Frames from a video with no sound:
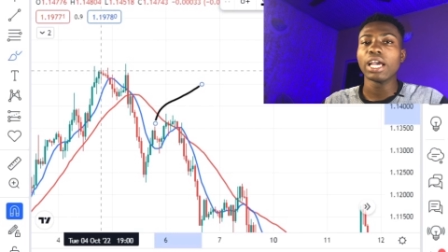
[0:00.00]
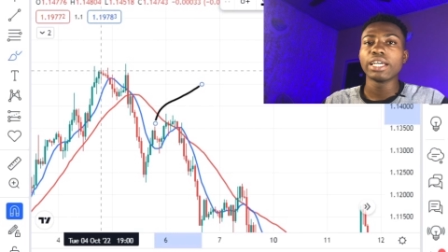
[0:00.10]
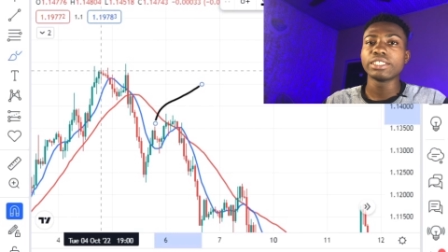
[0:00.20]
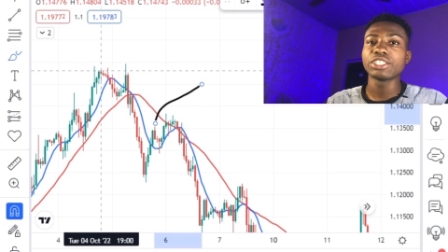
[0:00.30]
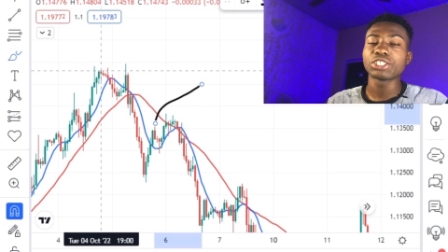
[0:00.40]

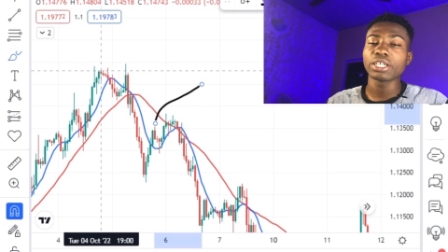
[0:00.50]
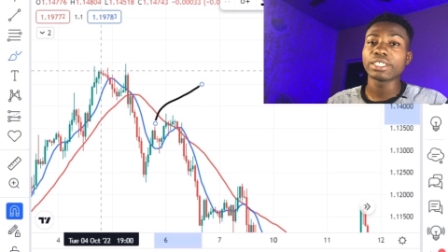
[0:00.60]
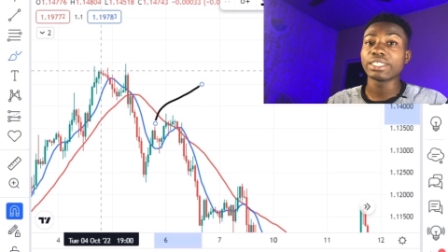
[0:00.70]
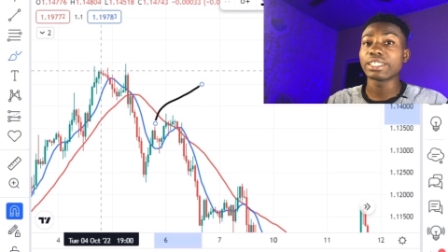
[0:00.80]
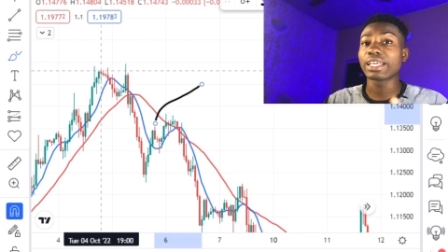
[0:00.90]
this is trying to
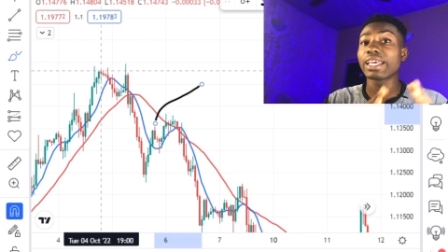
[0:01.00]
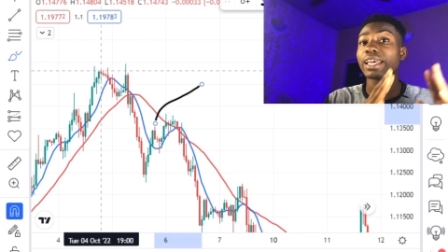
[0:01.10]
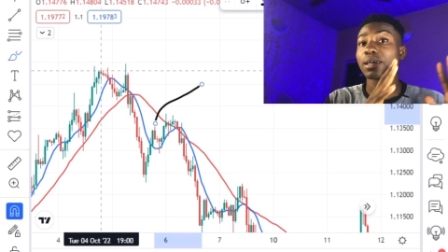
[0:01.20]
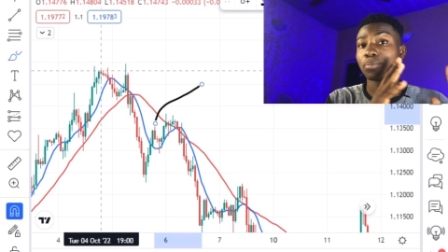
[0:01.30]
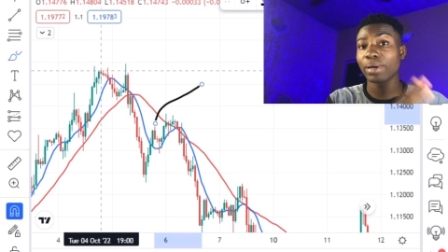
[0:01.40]
indicate
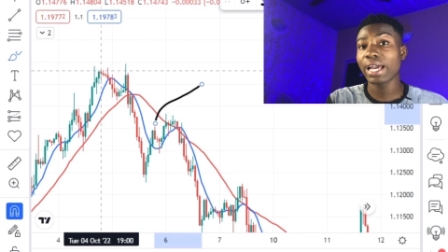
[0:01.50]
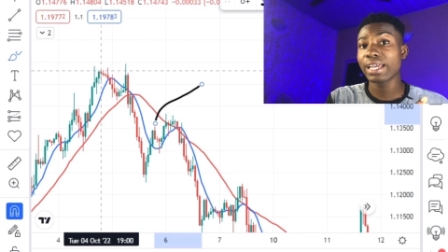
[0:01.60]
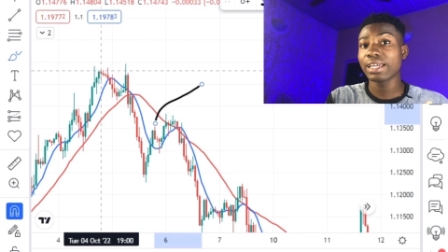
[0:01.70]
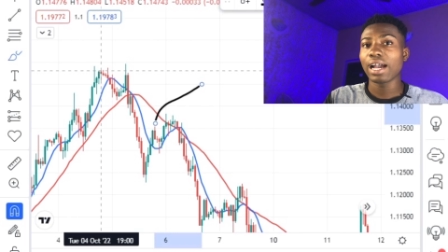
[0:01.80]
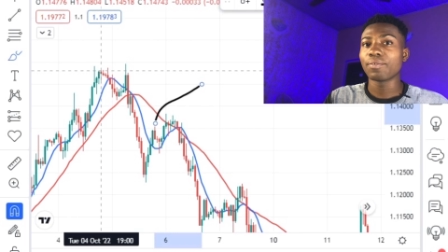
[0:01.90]
a buy,
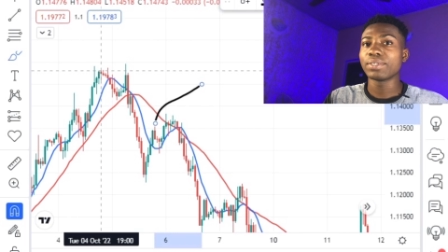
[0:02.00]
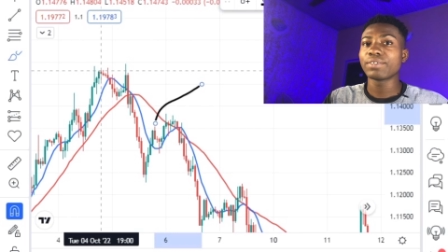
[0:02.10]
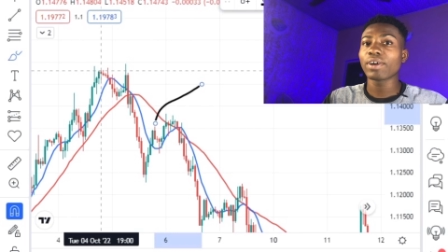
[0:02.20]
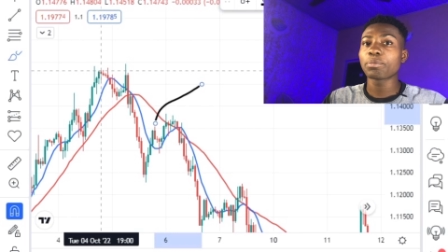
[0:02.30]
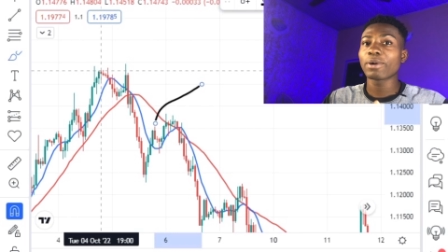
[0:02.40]
and
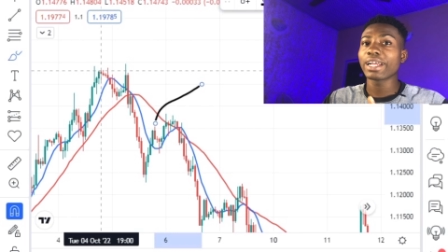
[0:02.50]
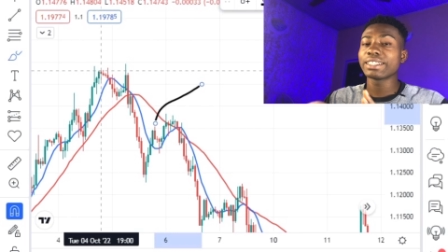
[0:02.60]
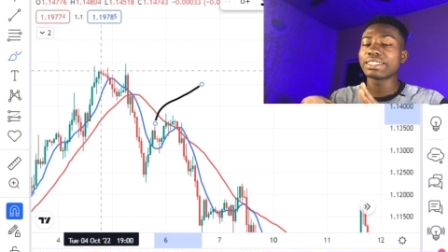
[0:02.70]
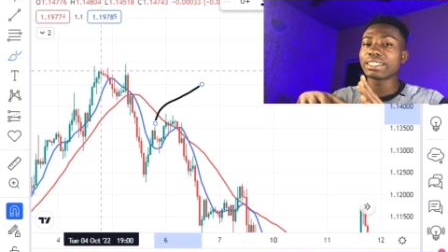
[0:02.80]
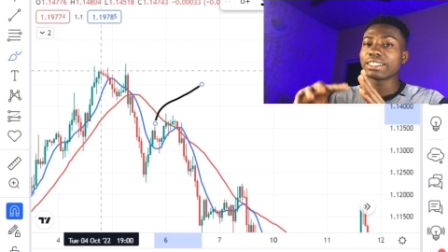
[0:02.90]
whenever
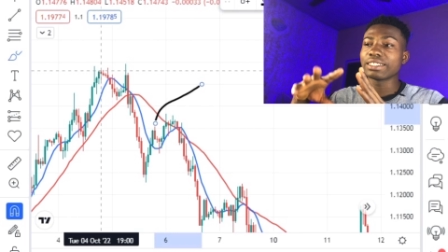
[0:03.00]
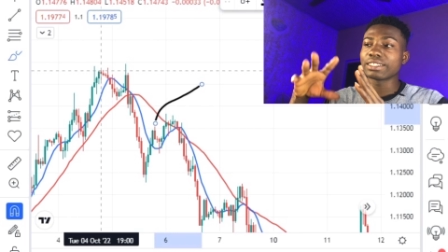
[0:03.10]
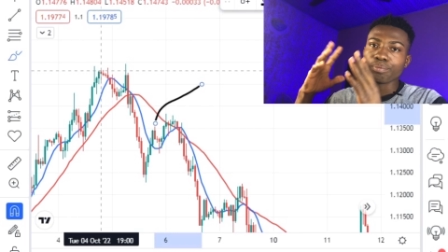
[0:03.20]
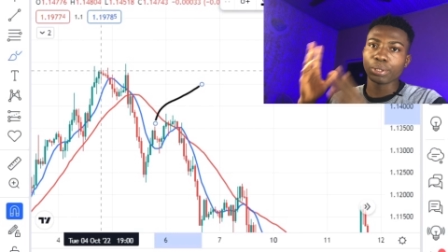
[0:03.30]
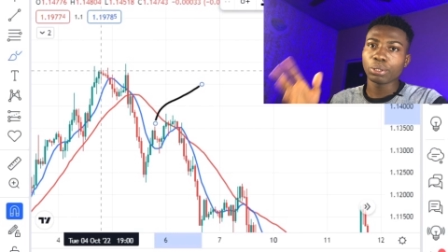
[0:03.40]
price
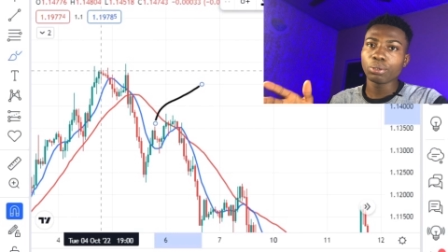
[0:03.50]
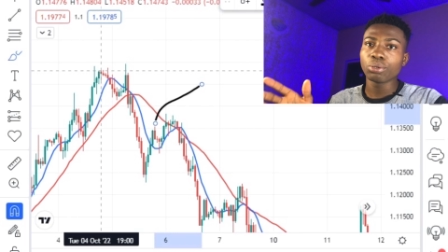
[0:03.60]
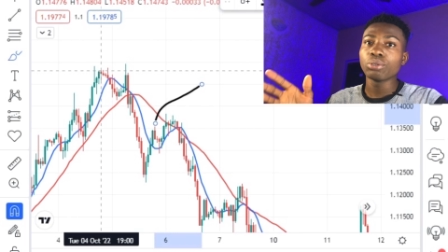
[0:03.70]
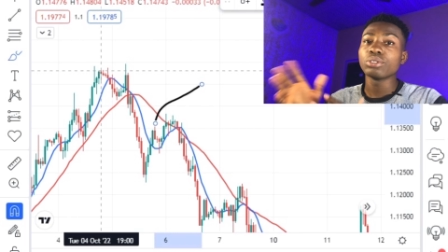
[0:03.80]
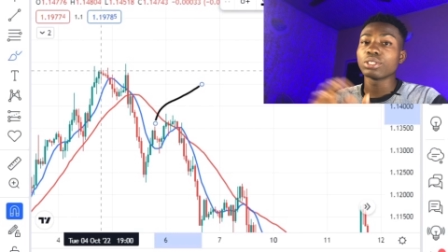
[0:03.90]
is
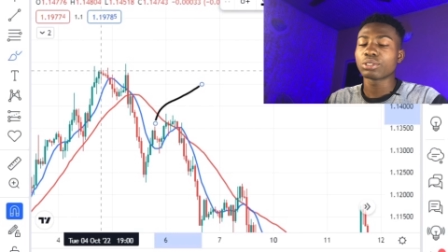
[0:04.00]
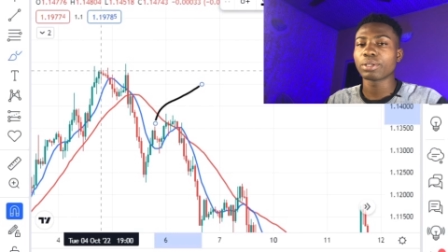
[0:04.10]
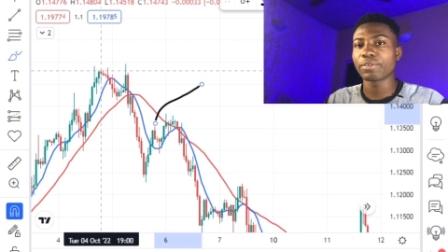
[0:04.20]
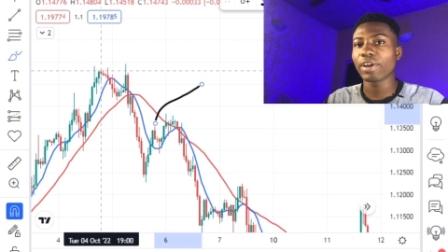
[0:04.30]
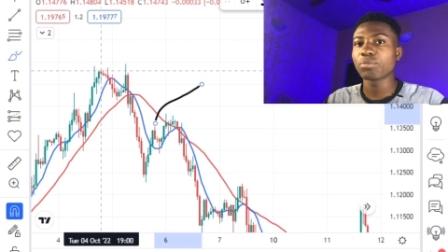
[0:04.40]
below the
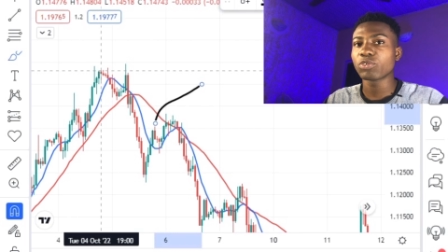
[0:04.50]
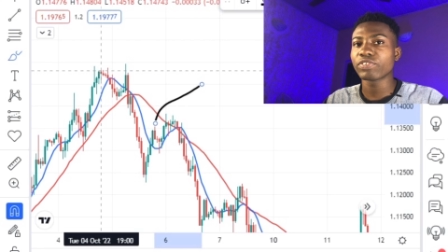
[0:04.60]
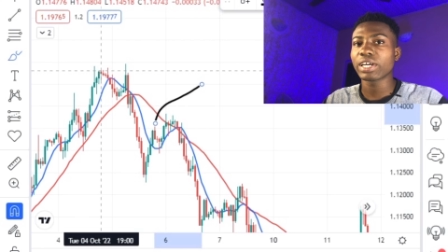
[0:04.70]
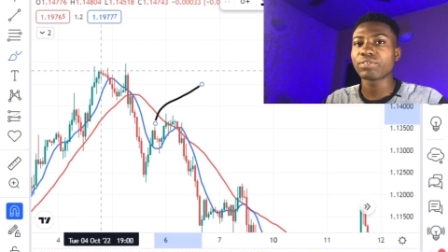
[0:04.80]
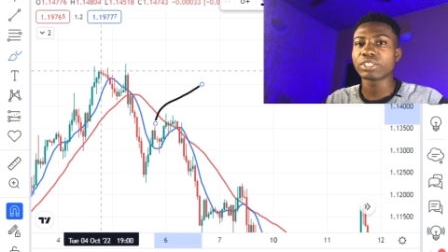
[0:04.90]
25
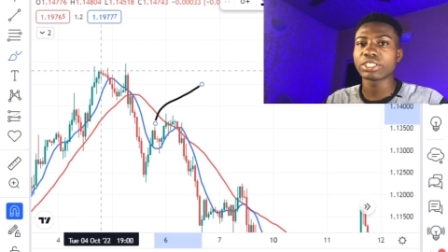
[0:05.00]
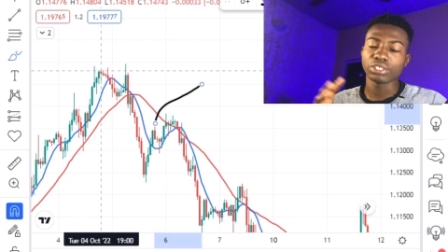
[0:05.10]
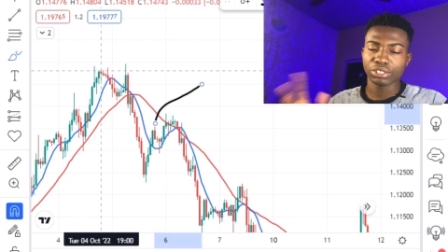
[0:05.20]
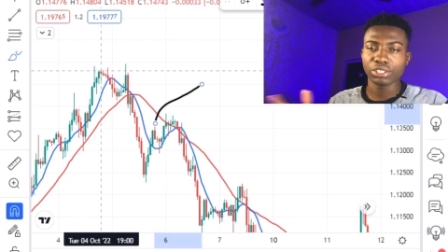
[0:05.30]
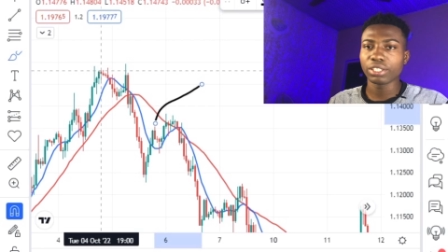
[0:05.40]
moving average,
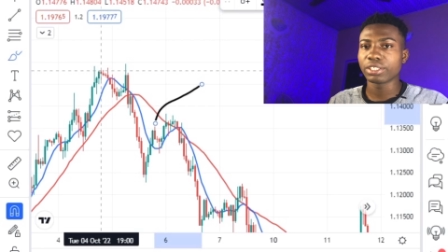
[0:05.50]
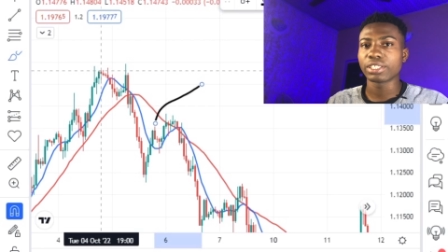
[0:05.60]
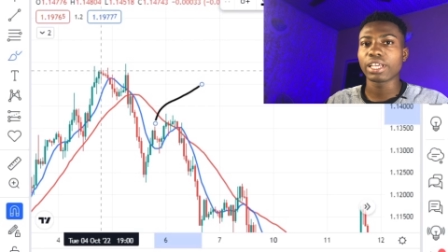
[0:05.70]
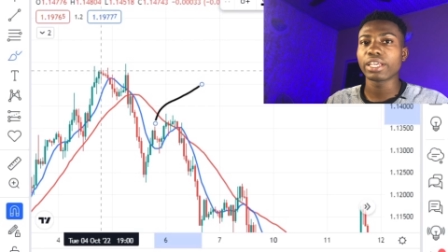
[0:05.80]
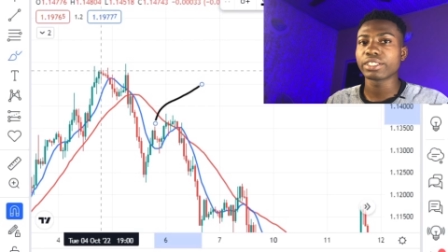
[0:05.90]
it's trying to
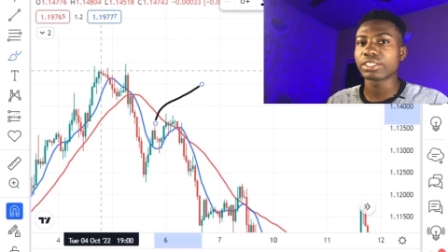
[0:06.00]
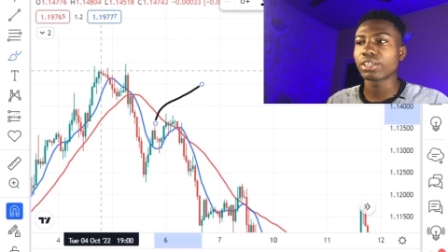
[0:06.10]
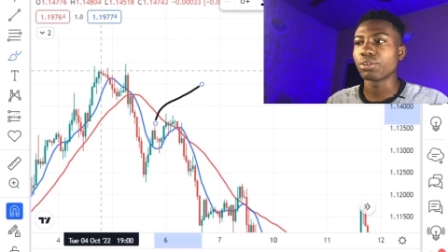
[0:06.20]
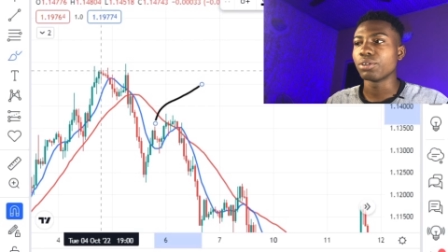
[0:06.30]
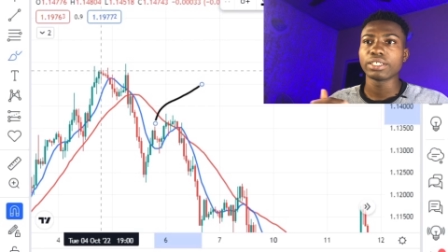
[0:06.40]
indicate a sell.